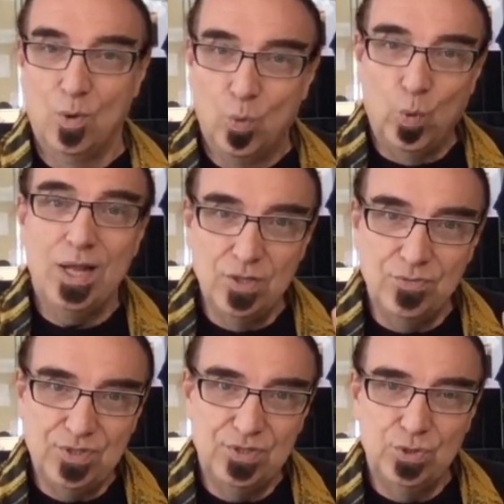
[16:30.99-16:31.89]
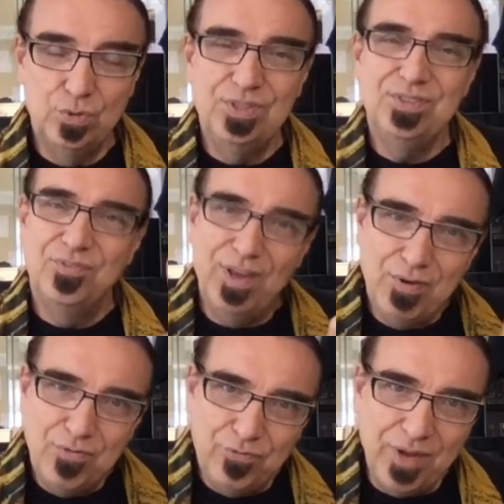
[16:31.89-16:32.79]
One of the two is a
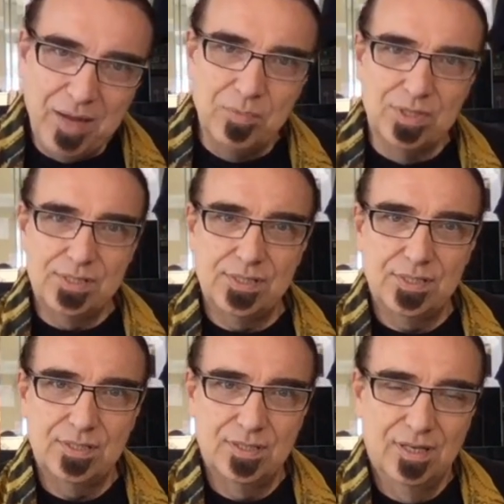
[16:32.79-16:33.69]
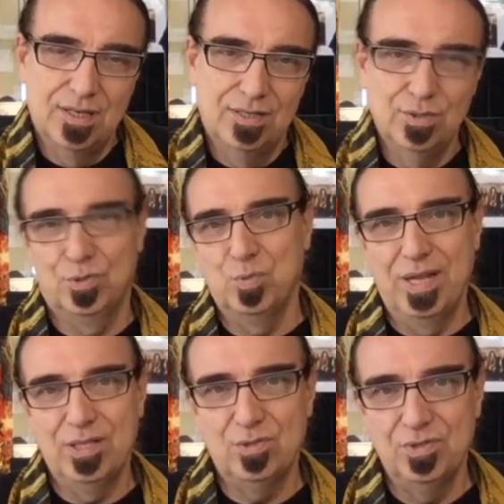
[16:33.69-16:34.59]
very famous
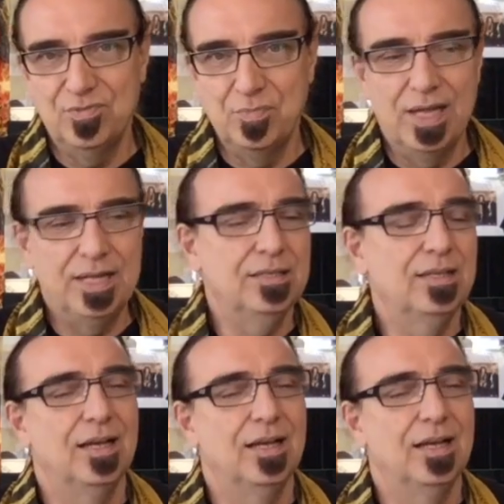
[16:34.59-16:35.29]
documentary of mine.